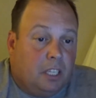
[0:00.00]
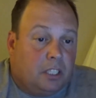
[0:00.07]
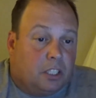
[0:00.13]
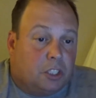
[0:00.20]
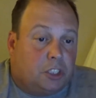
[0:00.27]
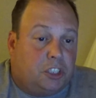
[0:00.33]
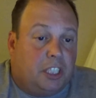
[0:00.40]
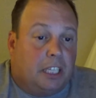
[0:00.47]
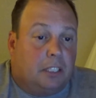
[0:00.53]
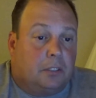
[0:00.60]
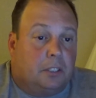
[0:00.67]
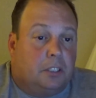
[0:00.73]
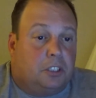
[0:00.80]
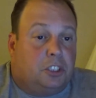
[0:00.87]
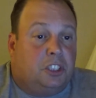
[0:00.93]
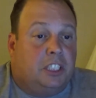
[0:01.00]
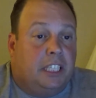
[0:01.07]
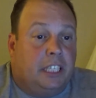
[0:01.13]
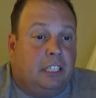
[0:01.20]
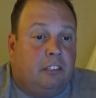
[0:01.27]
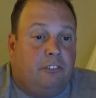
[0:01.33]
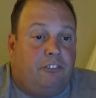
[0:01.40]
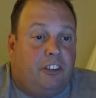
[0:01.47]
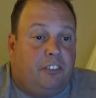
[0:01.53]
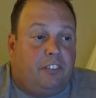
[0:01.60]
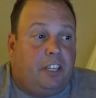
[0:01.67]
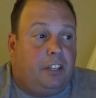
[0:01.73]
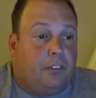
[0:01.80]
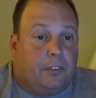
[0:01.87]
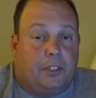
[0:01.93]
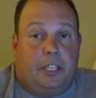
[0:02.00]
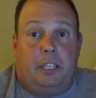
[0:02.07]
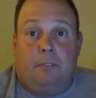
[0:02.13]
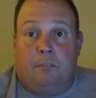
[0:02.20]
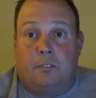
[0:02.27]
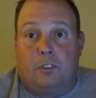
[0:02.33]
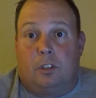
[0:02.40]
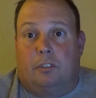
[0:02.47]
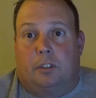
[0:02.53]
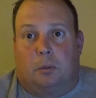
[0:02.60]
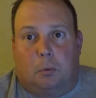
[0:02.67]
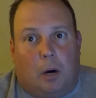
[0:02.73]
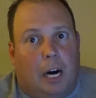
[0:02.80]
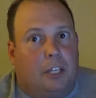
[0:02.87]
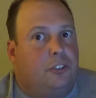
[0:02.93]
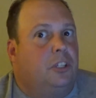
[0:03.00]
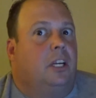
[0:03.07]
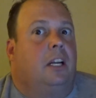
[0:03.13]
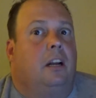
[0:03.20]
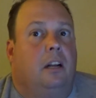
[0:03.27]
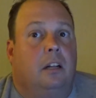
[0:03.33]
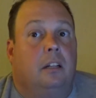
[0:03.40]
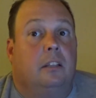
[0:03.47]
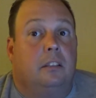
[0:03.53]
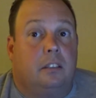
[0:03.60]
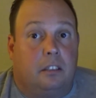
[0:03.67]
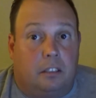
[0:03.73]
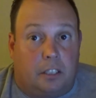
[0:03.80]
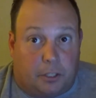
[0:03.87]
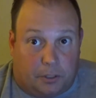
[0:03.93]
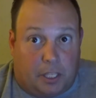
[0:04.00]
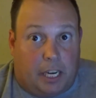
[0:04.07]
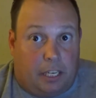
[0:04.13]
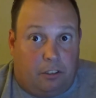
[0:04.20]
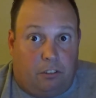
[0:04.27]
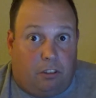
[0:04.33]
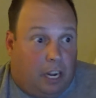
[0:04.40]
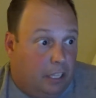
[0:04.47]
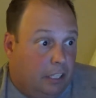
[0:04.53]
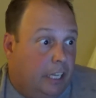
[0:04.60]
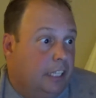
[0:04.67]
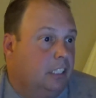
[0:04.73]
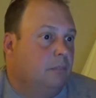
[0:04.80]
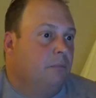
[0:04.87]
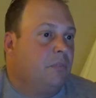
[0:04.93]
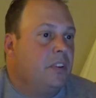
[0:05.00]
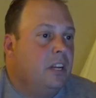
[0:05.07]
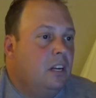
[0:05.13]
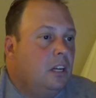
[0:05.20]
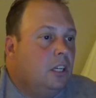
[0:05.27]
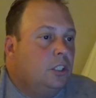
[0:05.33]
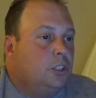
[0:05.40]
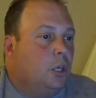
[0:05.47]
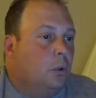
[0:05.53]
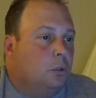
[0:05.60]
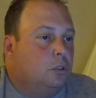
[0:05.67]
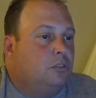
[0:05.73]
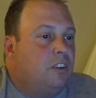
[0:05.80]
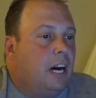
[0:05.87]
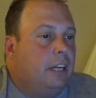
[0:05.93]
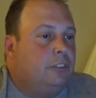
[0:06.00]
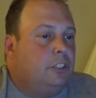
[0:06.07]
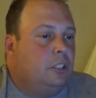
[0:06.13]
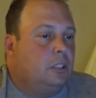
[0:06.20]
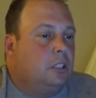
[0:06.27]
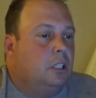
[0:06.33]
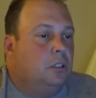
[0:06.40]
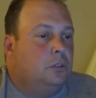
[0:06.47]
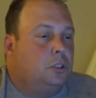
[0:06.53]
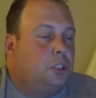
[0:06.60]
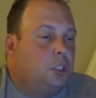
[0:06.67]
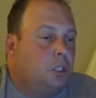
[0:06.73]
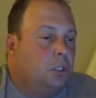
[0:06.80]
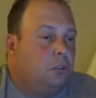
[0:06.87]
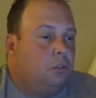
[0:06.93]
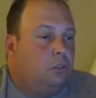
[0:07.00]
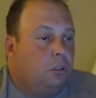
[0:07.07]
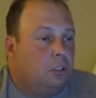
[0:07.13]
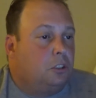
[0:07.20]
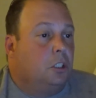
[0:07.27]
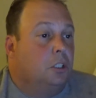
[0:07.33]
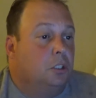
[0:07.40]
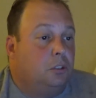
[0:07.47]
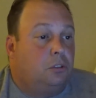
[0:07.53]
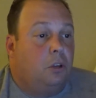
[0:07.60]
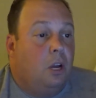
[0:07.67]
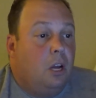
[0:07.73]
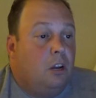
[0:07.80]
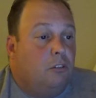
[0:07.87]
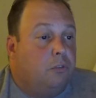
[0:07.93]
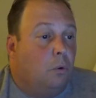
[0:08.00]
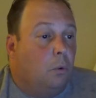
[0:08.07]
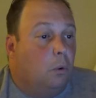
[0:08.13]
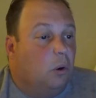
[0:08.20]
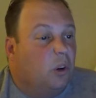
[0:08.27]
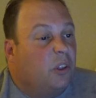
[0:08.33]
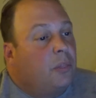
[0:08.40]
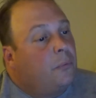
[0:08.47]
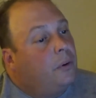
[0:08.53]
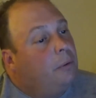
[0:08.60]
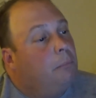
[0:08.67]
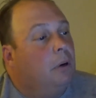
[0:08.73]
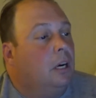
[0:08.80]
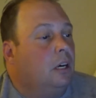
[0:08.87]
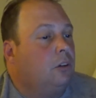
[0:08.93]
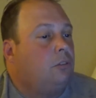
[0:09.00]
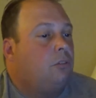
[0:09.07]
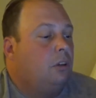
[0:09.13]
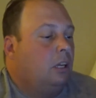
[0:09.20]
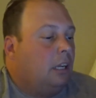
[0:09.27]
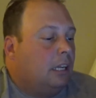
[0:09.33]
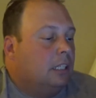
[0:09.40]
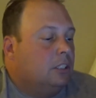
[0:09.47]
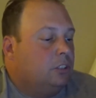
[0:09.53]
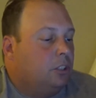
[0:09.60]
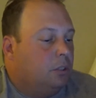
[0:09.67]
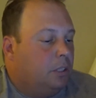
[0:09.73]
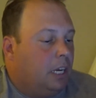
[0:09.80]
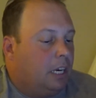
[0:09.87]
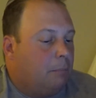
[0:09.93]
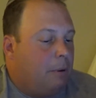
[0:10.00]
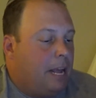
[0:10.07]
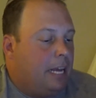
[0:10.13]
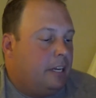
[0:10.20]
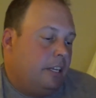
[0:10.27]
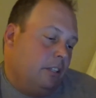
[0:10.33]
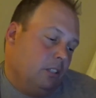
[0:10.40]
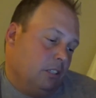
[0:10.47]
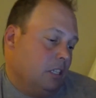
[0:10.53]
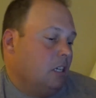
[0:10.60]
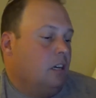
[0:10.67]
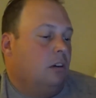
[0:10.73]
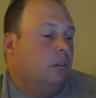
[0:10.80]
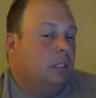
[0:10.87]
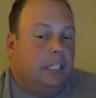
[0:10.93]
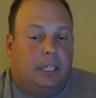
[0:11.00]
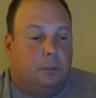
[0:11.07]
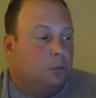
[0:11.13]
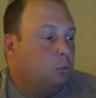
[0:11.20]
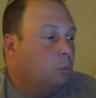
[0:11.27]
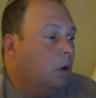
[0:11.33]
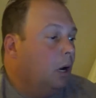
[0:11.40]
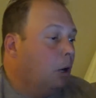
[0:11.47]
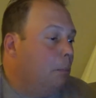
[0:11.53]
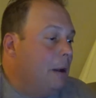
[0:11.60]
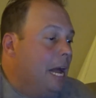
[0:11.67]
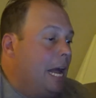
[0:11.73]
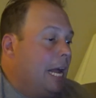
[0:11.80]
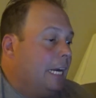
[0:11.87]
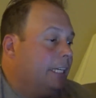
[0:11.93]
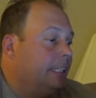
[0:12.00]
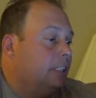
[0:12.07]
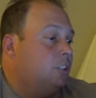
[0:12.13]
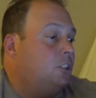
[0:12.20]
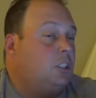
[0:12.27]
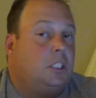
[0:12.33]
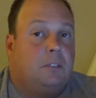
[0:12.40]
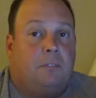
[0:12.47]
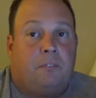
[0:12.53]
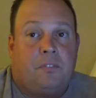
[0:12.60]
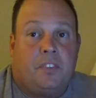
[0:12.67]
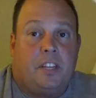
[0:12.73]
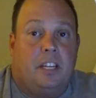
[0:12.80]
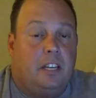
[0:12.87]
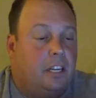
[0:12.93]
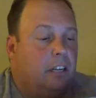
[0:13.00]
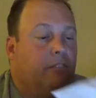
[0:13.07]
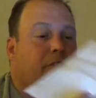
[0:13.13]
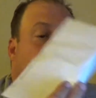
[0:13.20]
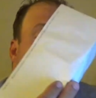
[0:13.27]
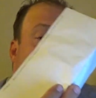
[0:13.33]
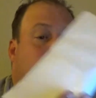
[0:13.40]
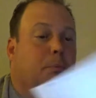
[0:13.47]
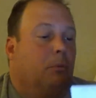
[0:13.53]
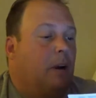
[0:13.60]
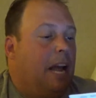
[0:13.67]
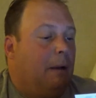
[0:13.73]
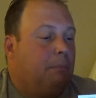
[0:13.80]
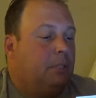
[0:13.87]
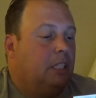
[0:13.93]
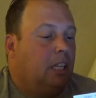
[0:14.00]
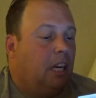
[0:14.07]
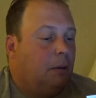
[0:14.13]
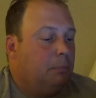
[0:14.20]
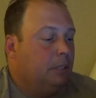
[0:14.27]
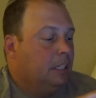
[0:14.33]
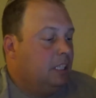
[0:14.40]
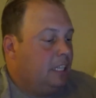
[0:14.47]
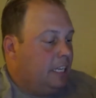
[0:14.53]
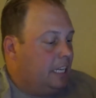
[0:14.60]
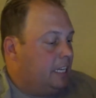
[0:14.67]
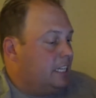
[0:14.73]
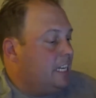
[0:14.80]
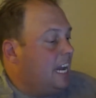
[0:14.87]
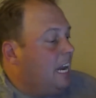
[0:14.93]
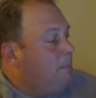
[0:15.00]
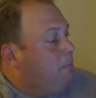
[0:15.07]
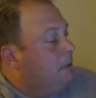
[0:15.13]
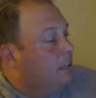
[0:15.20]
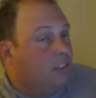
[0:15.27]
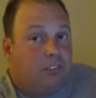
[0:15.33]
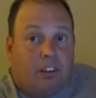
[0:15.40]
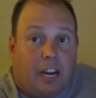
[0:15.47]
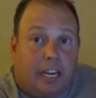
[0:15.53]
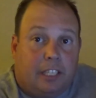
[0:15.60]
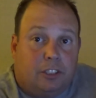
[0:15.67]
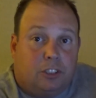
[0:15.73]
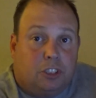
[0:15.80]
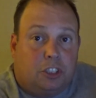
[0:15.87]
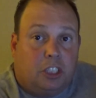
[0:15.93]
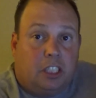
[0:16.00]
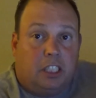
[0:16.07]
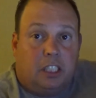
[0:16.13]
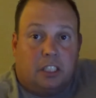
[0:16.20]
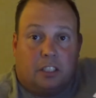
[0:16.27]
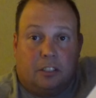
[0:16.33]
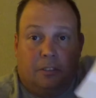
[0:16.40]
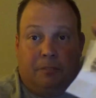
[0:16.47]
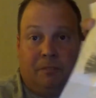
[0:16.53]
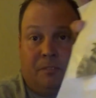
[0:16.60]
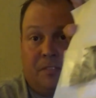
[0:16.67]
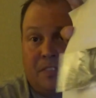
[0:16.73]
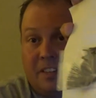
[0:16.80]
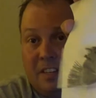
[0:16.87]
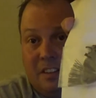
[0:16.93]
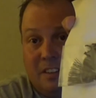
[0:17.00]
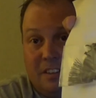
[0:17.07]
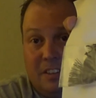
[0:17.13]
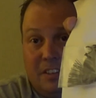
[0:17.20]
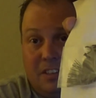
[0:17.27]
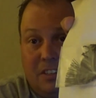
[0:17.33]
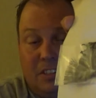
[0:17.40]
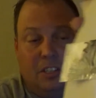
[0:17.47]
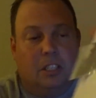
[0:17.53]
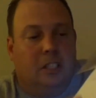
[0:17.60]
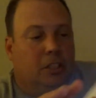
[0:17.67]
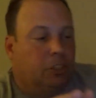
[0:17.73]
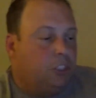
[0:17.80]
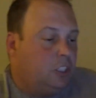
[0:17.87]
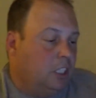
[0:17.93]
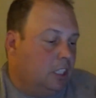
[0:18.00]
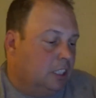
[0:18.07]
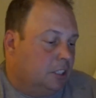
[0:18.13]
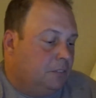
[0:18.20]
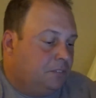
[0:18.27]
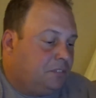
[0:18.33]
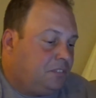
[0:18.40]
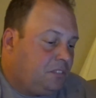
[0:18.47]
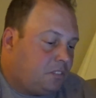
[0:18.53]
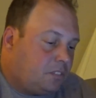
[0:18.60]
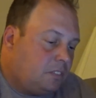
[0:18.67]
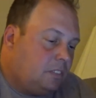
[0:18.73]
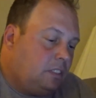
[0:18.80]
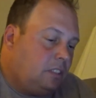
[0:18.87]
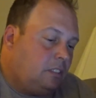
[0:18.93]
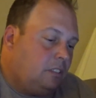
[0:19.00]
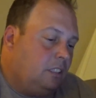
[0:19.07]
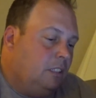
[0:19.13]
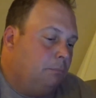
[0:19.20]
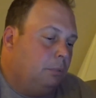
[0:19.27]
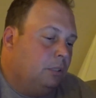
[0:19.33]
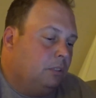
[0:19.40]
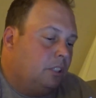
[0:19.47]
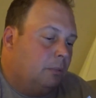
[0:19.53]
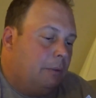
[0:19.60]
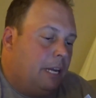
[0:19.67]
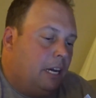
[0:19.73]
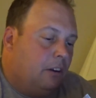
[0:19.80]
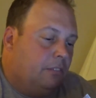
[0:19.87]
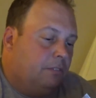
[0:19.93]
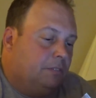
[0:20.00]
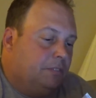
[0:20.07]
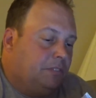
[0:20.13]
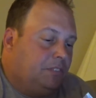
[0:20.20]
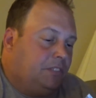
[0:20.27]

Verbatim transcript: The seller is Den53, so if you're watching, they're nice. I like them. So it was five silicone shirts, skirts for three bucks. So not a bad deal at all. It was well packaged in an envelope, wrapped up, and taped inside, as you see here. So, I'm pulling them out.